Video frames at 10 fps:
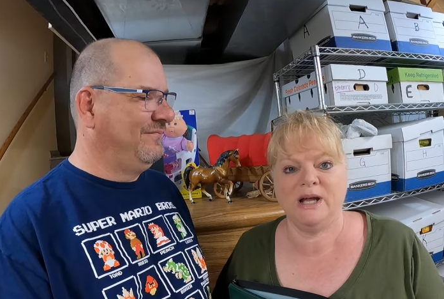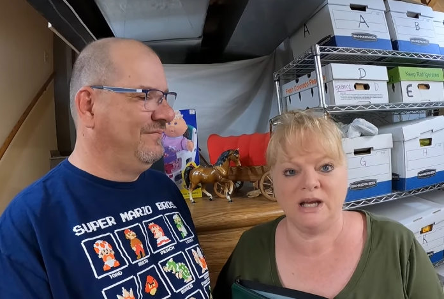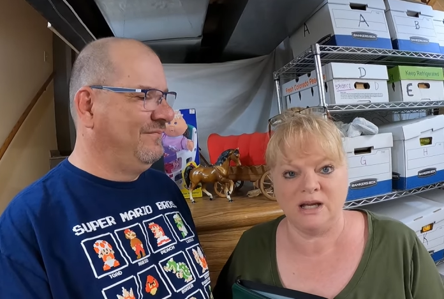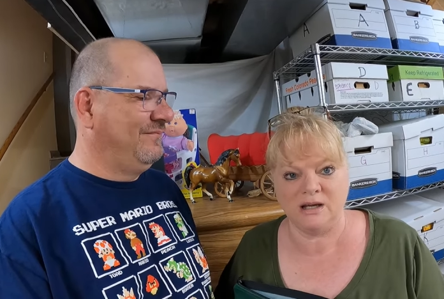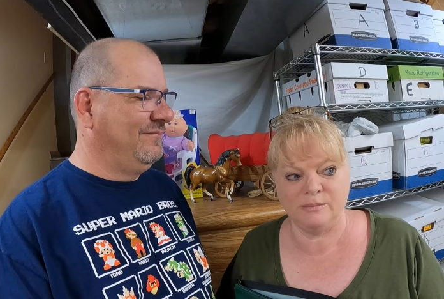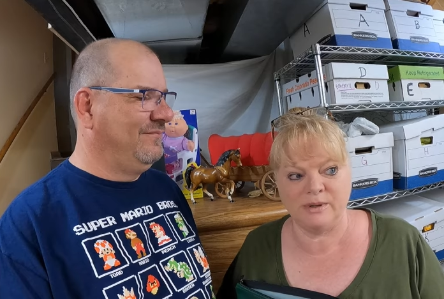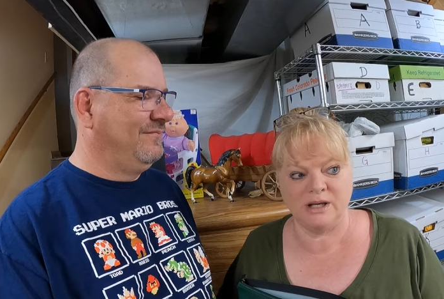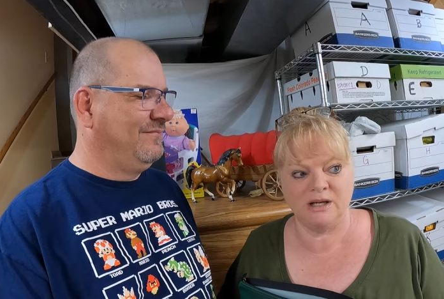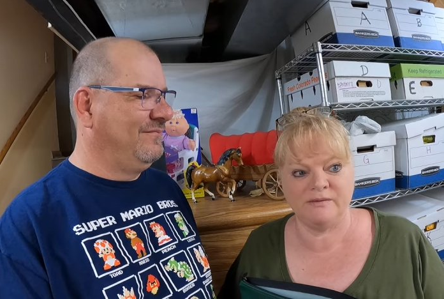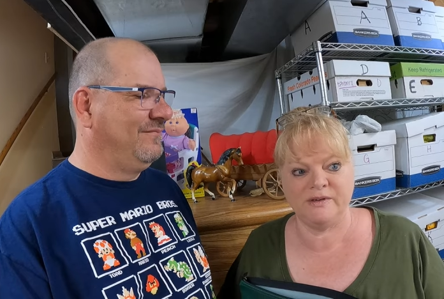Speaker 1: money,
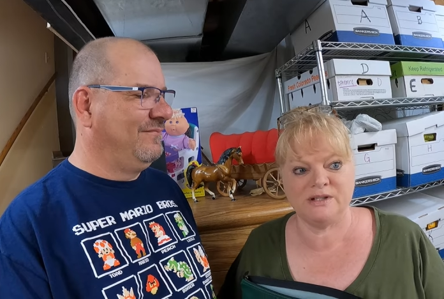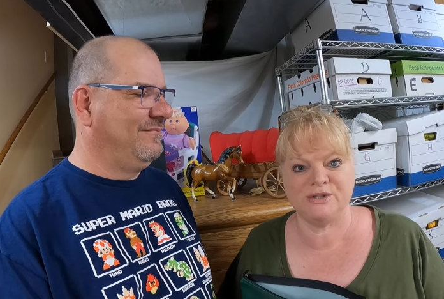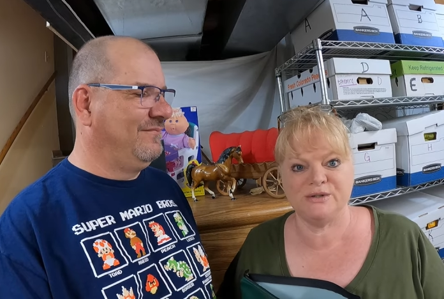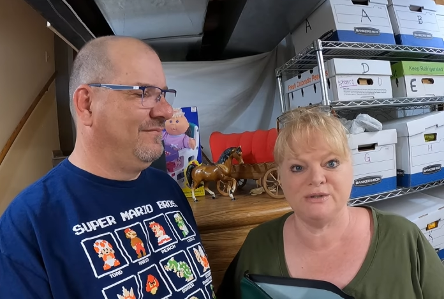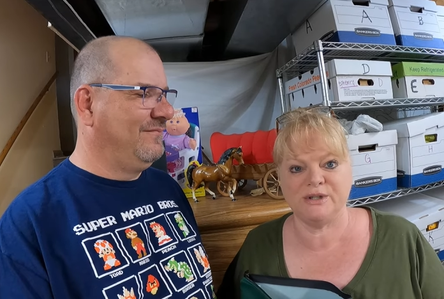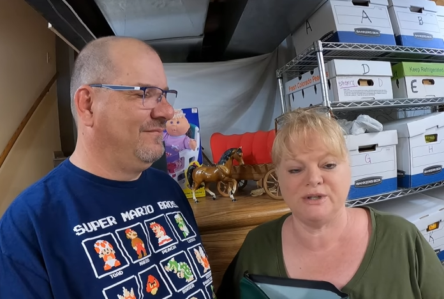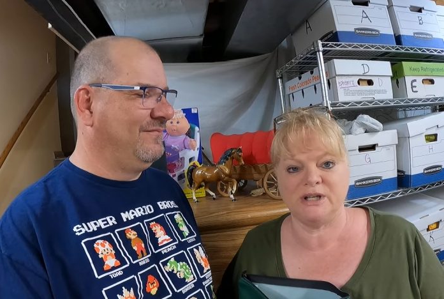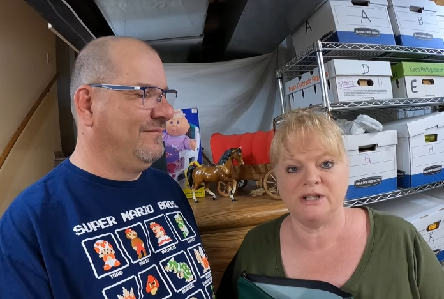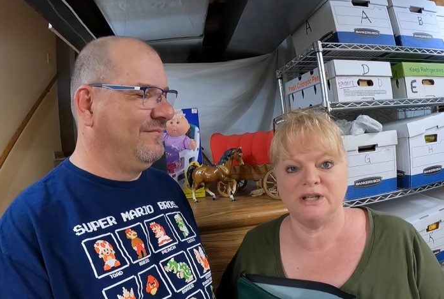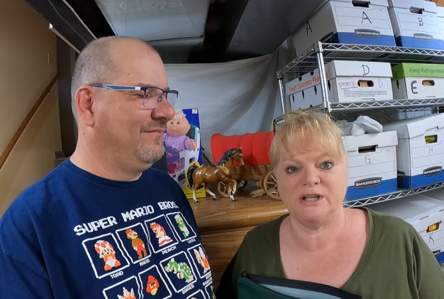but if it's too
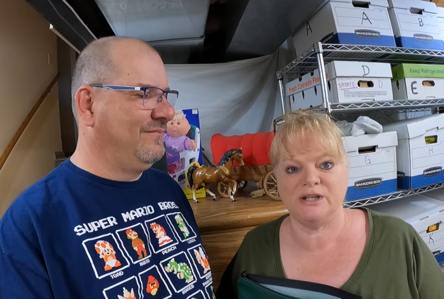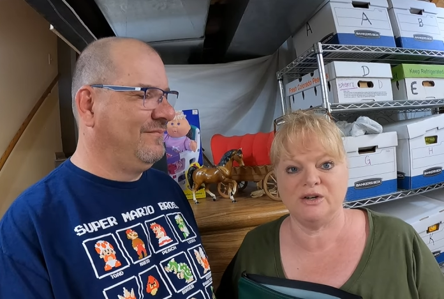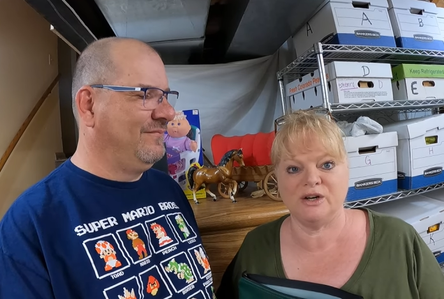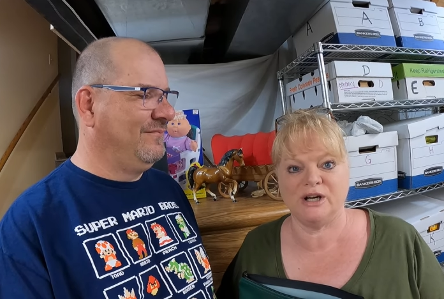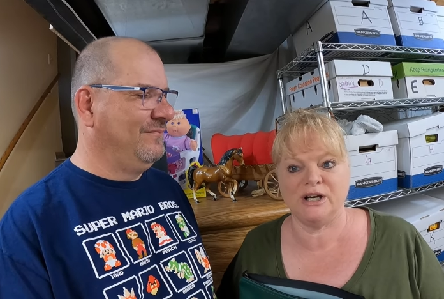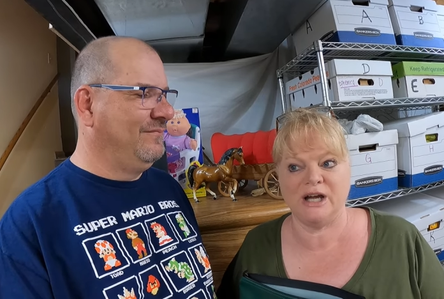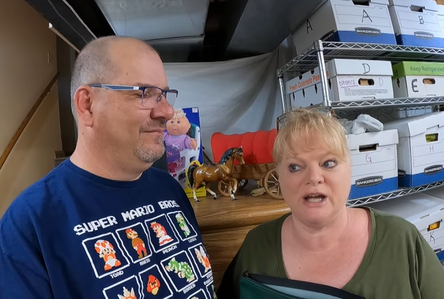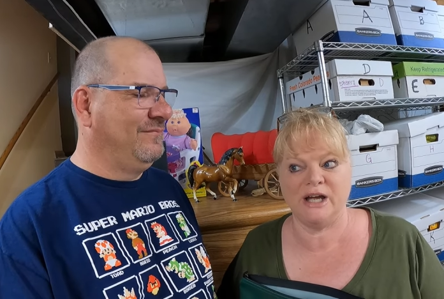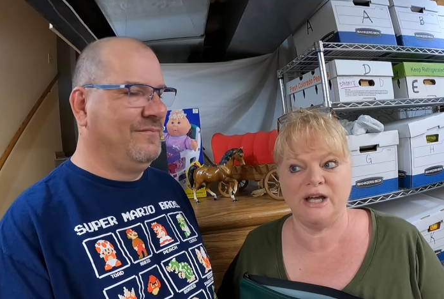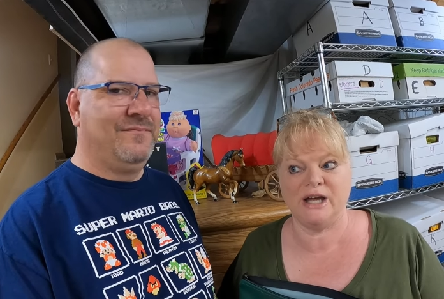dirty, then you're,
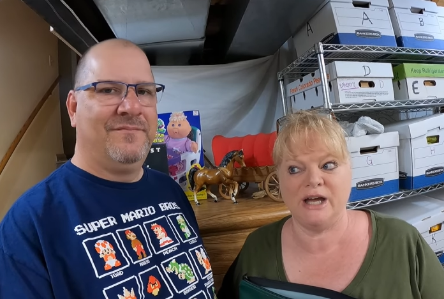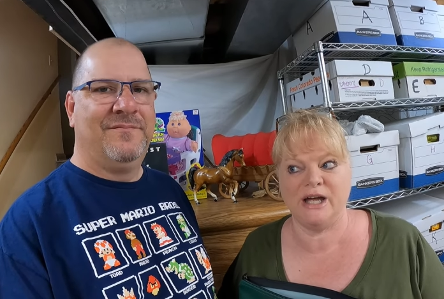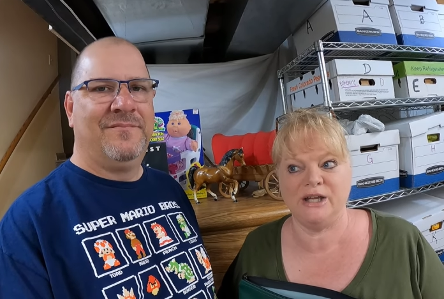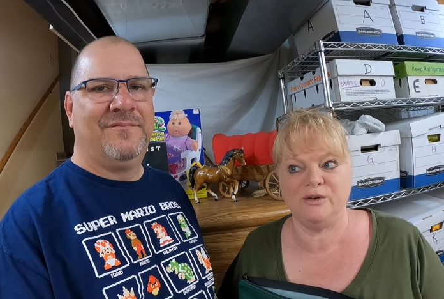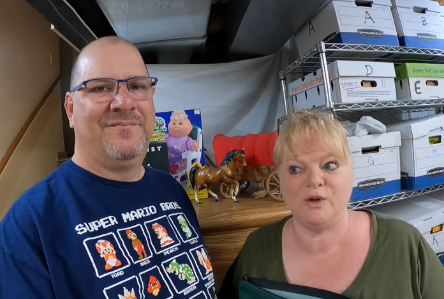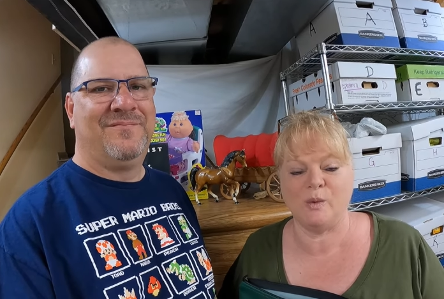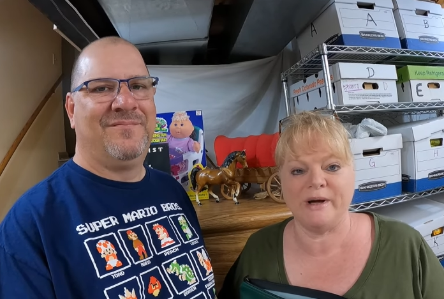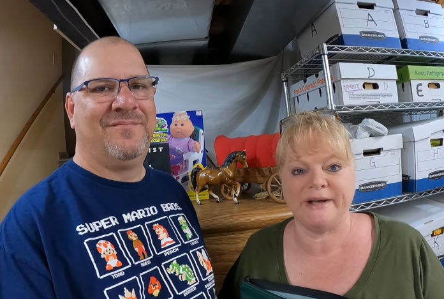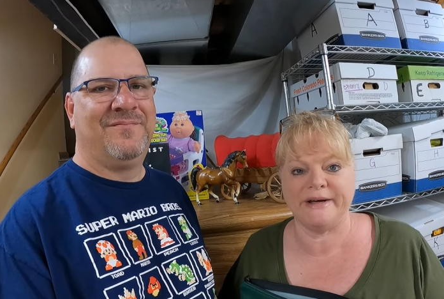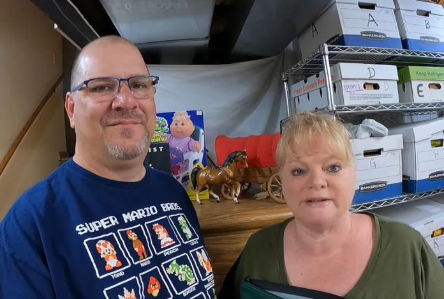you know
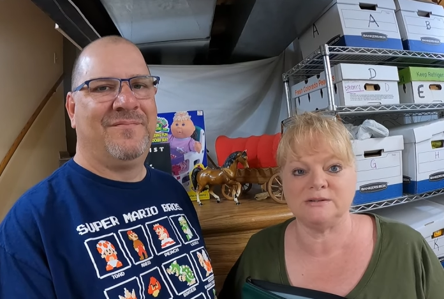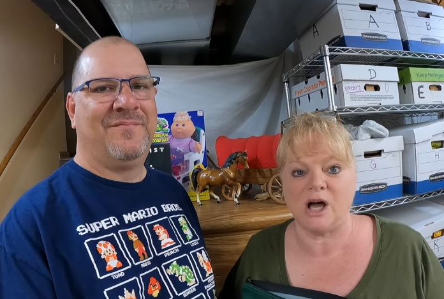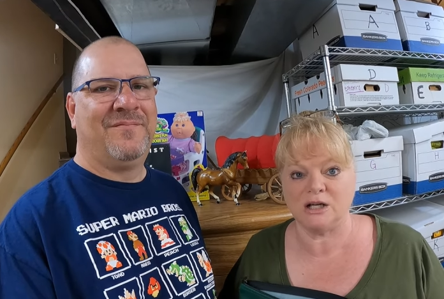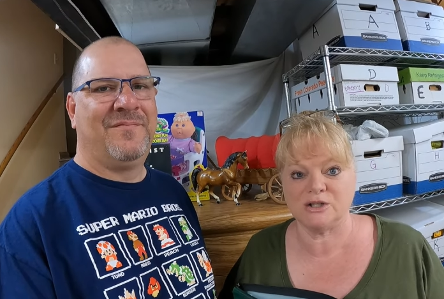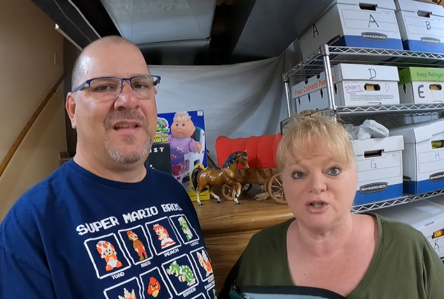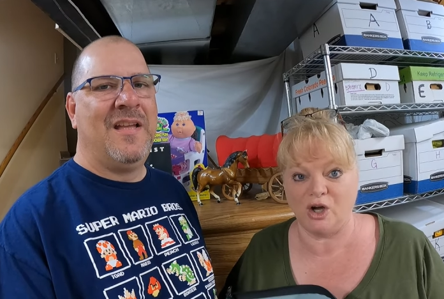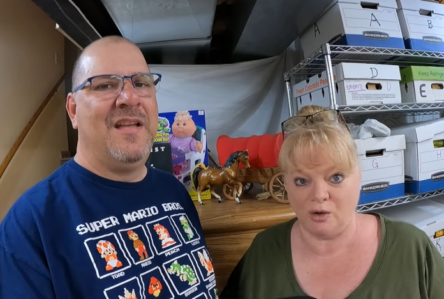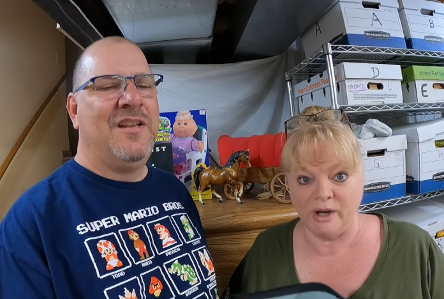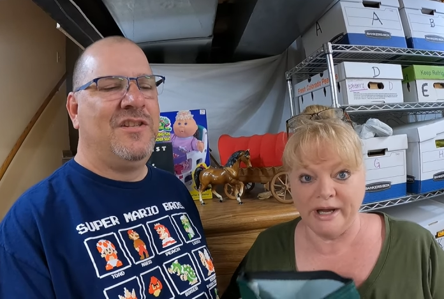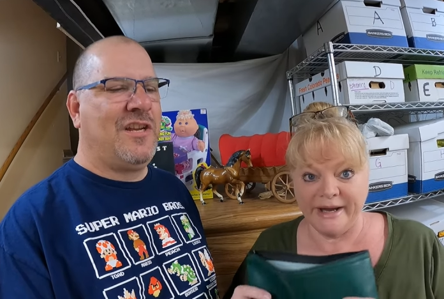what, out of luck.
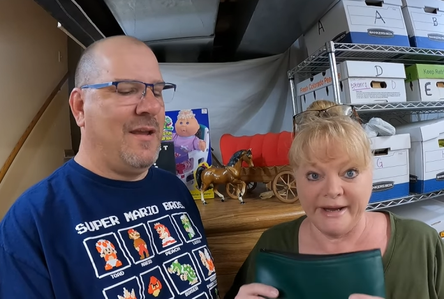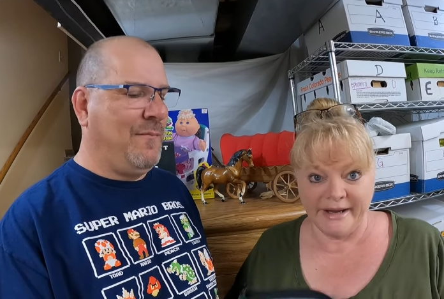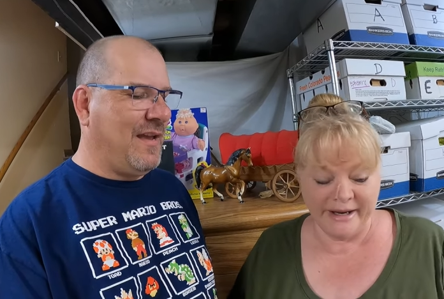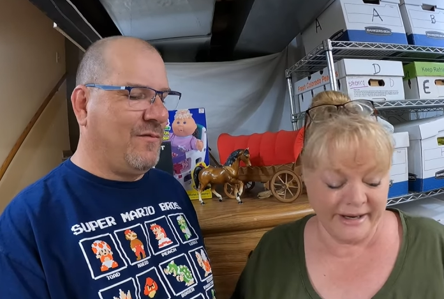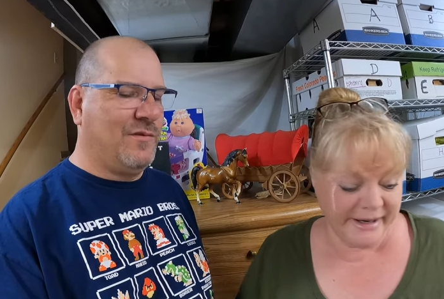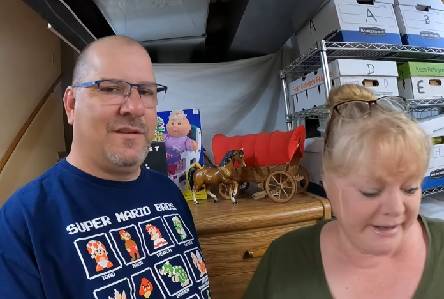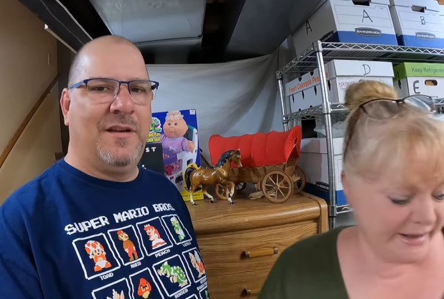So she
Speaker 2: came back with